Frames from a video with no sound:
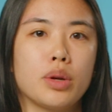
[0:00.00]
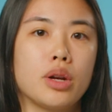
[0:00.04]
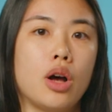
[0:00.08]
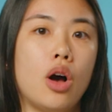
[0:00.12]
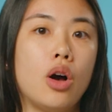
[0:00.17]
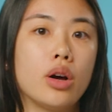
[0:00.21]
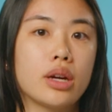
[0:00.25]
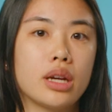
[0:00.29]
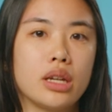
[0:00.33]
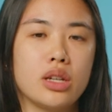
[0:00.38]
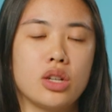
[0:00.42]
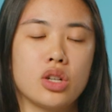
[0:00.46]
when
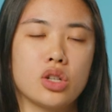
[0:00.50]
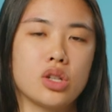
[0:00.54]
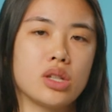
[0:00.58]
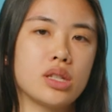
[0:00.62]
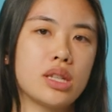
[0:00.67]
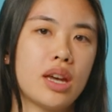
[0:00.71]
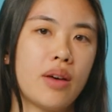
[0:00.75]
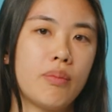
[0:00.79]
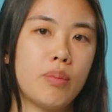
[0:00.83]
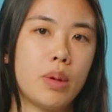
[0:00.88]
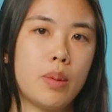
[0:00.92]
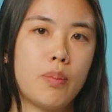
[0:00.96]
all
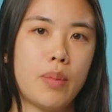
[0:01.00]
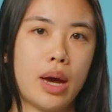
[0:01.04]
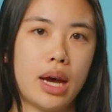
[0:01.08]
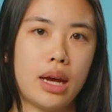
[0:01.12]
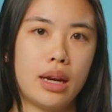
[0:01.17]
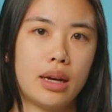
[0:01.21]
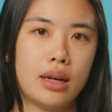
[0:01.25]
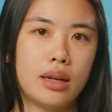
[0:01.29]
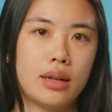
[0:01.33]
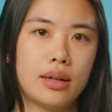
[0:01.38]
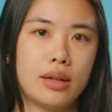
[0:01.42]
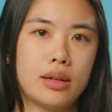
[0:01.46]
conditions have been met.
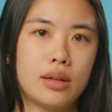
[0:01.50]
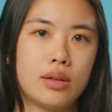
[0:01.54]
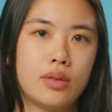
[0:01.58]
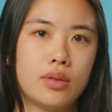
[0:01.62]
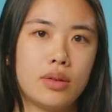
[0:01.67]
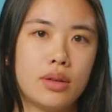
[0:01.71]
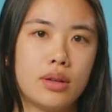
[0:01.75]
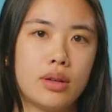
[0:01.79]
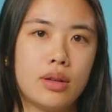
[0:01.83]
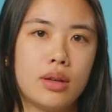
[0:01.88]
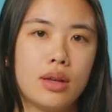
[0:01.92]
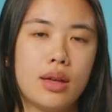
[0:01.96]

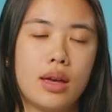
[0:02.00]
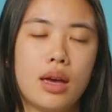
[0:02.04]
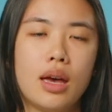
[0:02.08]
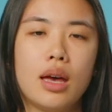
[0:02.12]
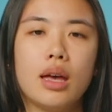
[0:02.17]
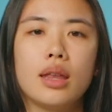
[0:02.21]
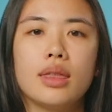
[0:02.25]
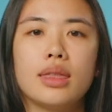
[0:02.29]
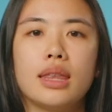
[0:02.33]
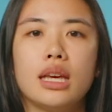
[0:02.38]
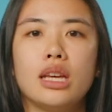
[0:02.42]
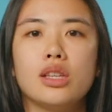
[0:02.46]

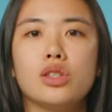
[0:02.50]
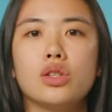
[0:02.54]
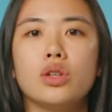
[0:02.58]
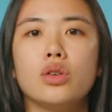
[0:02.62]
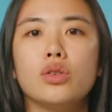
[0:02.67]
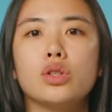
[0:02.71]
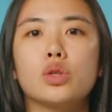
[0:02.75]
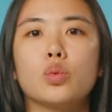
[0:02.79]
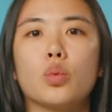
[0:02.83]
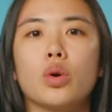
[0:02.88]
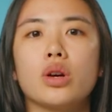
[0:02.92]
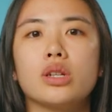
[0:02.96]
These
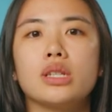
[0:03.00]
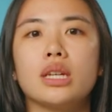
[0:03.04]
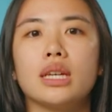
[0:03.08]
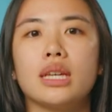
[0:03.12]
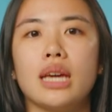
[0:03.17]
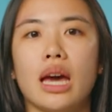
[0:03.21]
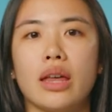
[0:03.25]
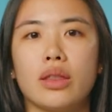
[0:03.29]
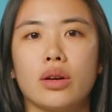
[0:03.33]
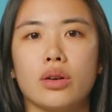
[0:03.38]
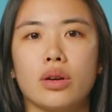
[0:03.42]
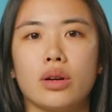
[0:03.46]
nodes work
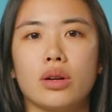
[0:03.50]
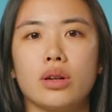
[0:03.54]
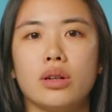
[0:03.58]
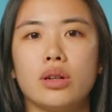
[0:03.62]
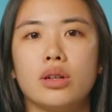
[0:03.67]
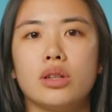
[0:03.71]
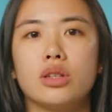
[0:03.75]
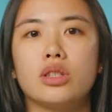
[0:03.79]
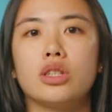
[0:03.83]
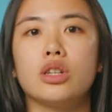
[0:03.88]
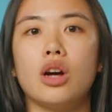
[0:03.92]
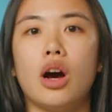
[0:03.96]
together
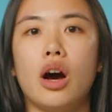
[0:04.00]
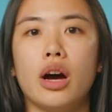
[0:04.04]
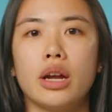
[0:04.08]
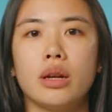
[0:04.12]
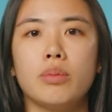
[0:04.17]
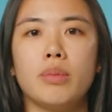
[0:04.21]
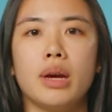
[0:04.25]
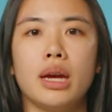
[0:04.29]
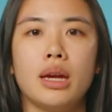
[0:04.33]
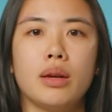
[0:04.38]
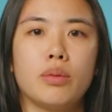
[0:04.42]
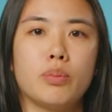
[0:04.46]
to
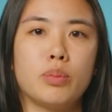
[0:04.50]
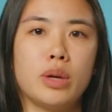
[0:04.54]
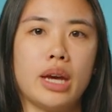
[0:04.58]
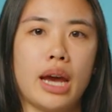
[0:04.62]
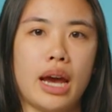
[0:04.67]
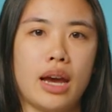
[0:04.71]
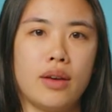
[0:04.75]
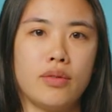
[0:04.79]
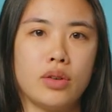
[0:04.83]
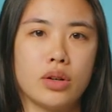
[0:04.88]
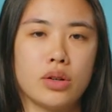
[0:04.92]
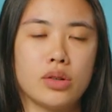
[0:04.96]
automate
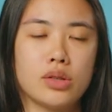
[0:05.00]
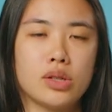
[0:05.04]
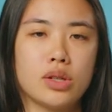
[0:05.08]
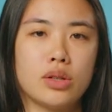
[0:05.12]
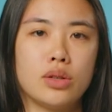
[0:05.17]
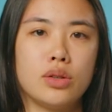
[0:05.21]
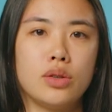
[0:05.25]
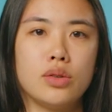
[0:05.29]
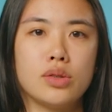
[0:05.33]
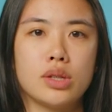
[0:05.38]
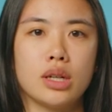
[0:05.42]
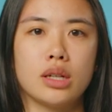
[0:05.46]
behaviors
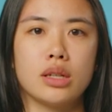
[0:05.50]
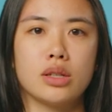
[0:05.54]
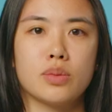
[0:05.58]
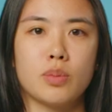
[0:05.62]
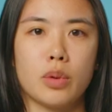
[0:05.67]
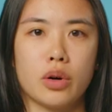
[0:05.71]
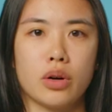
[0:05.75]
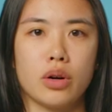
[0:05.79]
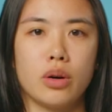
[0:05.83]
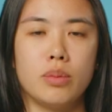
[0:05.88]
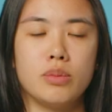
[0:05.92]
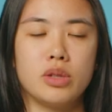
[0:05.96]
using
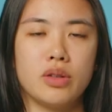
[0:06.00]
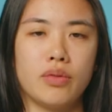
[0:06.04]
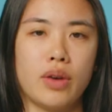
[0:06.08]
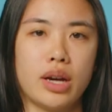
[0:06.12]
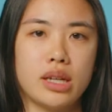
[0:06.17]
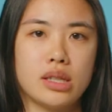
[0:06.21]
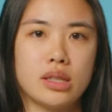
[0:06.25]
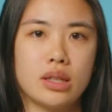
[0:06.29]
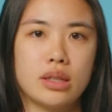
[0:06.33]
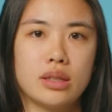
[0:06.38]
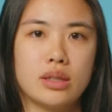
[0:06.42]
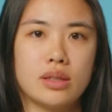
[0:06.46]
smart home
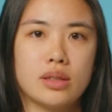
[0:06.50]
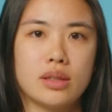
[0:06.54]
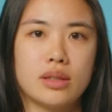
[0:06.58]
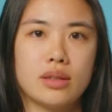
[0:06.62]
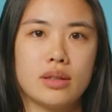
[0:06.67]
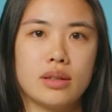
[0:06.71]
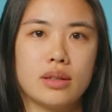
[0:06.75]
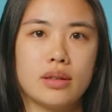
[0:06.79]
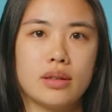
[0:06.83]
devices.